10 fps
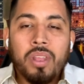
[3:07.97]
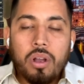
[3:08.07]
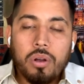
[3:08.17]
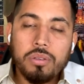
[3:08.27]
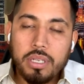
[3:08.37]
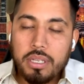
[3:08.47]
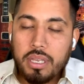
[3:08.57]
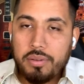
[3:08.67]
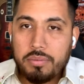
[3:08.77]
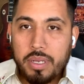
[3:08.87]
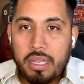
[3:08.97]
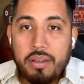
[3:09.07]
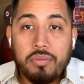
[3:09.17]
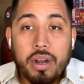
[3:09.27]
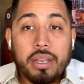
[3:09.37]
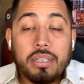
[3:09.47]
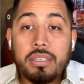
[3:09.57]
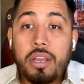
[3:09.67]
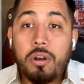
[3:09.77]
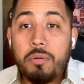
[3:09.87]
Wholesaling gives me a life where I can
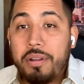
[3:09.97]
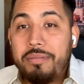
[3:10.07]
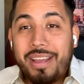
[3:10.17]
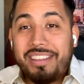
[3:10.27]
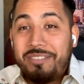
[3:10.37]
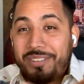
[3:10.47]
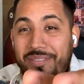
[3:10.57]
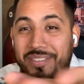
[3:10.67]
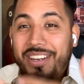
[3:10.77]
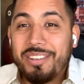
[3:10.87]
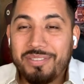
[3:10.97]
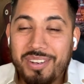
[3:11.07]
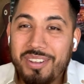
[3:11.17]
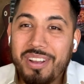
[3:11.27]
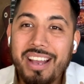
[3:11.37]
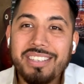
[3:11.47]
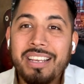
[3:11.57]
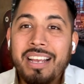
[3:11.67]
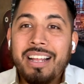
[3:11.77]
stay home and make YouTube videos for you guys,